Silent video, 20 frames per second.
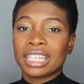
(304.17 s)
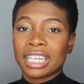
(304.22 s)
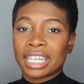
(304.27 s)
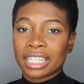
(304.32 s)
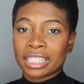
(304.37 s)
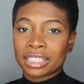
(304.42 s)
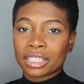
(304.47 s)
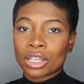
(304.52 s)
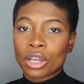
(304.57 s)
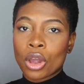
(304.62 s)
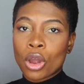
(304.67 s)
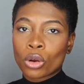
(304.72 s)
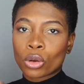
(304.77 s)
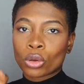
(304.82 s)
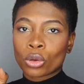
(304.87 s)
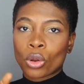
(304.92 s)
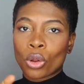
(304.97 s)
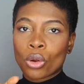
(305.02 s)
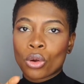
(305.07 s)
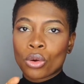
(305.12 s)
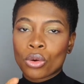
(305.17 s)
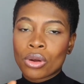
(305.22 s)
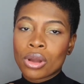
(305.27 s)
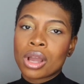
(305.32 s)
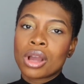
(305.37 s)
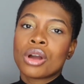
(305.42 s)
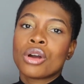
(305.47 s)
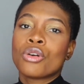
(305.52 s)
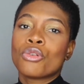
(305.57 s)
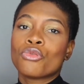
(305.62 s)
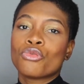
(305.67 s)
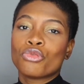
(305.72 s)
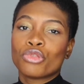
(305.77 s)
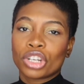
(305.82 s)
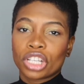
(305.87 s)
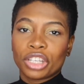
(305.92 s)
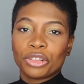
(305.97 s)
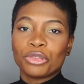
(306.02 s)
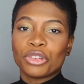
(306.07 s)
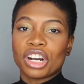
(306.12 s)
it
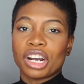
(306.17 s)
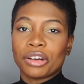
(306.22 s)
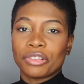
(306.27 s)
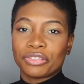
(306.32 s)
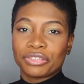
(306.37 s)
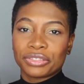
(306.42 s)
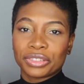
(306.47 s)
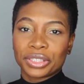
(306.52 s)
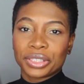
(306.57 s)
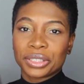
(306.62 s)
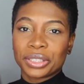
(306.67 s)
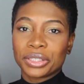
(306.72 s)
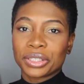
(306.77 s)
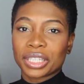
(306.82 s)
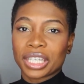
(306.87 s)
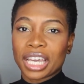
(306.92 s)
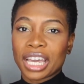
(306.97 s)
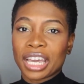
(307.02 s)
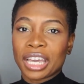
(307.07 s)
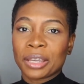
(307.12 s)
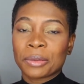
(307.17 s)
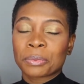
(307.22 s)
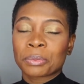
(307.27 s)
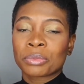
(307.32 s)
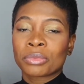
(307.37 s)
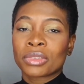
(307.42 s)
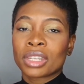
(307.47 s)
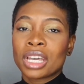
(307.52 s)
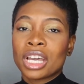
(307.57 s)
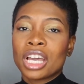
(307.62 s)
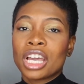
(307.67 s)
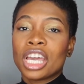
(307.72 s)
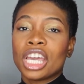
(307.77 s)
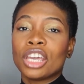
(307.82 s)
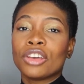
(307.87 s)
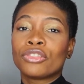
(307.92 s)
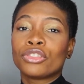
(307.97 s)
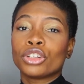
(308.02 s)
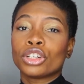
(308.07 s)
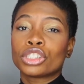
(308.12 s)
really rough. Okay,
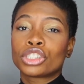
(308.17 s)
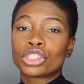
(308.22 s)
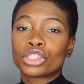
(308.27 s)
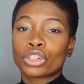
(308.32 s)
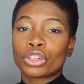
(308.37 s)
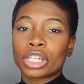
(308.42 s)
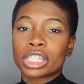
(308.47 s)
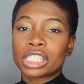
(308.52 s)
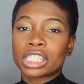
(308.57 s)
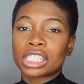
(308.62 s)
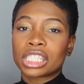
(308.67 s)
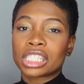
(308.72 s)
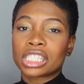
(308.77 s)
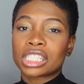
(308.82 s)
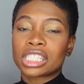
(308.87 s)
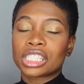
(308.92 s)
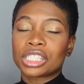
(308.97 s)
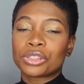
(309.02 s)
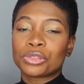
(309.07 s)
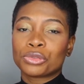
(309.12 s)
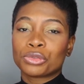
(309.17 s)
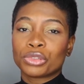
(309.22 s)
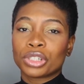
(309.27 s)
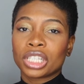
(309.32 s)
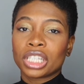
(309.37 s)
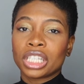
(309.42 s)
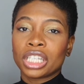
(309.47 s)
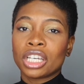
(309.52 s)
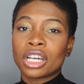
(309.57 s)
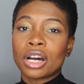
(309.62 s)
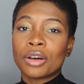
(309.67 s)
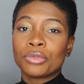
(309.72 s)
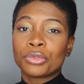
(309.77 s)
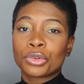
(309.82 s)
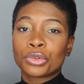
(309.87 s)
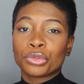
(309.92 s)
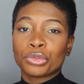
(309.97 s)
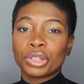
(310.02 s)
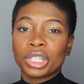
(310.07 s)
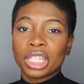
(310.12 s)
if your choices is really of
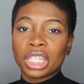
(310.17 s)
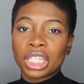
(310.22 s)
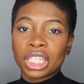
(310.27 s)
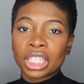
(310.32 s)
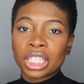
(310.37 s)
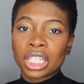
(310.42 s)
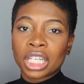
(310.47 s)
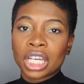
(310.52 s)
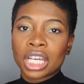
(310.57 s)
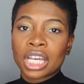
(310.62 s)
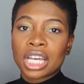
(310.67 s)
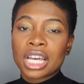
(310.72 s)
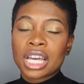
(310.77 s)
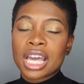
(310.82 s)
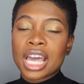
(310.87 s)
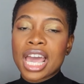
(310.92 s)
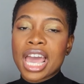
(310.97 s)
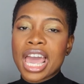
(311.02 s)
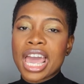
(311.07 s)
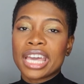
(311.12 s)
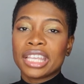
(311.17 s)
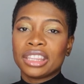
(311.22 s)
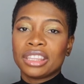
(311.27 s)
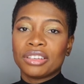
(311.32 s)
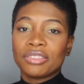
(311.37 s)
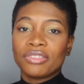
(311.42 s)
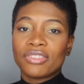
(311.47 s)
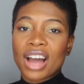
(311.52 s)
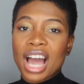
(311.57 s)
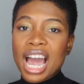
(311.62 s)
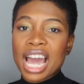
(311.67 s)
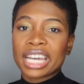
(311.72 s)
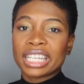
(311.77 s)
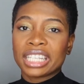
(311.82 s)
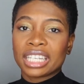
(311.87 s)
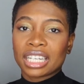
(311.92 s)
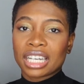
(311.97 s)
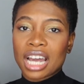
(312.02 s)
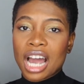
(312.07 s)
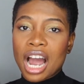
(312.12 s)
greed and divide
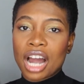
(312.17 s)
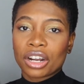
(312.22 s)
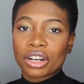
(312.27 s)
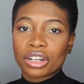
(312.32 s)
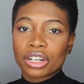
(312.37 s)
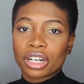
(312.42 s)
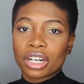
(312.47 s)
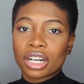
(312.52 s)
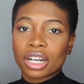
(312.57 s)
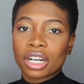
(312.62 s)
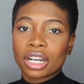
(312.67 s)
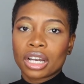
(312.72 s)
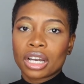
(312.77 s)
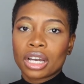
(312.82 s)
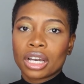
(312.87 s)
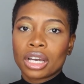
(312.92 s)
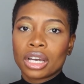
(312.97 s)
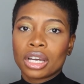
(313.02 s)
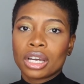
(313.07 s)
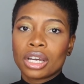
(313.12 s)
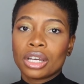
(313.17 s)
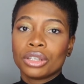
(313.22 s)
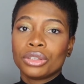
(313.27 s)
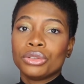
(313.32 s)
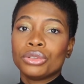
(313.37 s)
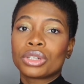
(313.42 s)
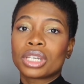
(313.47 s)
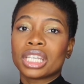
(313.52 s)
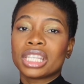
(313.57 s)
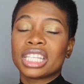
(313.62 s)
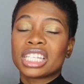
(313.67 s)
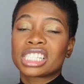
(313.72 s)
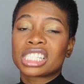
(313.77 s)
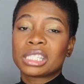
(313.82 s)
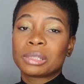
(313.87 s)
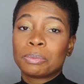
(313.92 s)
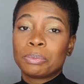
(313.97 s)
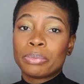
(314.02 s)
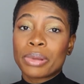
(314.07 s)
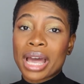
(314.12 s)
and conquer, you can
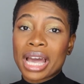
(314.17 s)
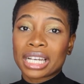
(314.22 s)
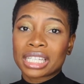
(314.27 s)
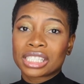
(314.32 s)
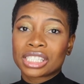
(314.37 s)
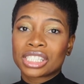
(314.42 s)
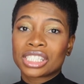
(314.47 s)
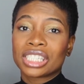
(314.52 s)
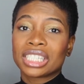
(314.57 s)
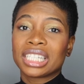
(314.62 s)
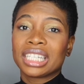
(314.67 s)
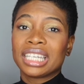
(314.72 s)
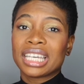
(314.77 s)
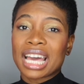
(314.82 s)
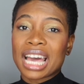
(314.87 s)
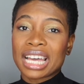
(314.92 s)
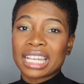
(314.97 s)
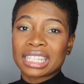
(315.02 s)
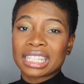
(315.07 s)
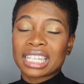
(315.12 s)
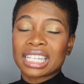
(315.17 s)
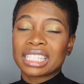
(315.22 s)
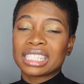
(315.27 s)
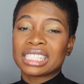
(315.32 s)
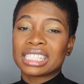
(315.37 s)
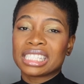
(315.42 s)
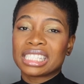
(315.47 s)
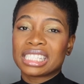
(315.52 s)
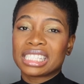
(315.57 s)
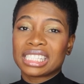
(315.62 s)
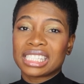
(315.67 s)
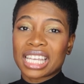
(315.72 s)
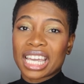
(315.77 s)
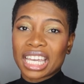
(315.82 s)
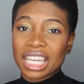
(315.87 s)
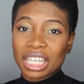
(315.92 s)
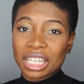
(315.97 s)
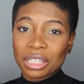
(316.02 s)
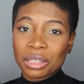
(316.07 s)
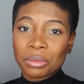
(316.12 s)
expect to get the
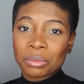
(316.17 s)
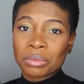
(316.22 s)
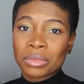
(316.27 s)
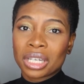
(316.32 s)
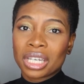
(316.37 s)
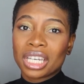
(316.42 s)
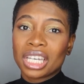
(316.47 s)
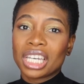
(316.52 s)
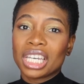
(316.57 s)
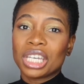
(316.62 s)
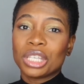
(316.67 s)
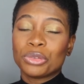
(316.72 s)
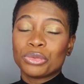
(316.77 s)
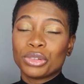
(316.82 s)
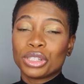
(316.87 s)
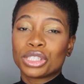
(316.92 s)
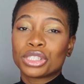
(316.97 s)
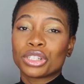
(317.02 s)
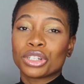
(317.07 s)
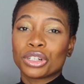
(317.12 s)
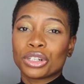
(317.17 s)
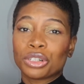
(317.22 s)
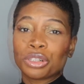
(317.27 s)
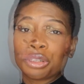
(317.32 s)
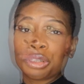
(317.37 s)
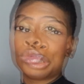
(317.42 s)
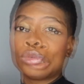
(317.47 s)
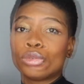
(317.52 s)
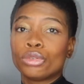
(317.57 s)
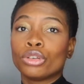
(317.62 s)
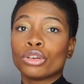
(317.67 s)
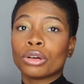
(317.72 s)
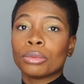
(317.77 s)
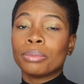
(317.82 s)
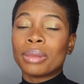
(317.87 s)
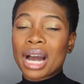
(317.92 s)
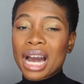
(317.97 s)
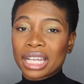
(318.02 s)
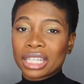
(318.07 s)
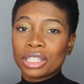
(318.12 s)
same in return. Through your
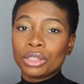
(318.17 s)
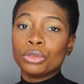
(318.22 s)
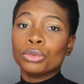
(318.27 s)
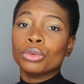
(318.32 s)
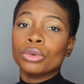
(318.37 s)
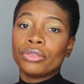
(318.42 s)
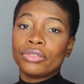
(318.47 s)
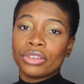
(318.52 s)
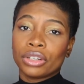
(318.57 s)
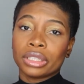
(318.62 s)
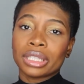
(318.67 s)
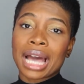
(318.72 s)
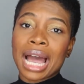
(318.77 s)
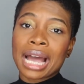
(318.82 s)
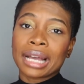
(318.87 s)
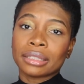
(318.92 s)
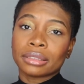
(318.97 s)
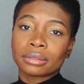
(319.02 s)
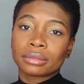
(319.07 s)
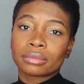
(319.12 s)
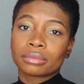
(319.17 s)
body you will feel that.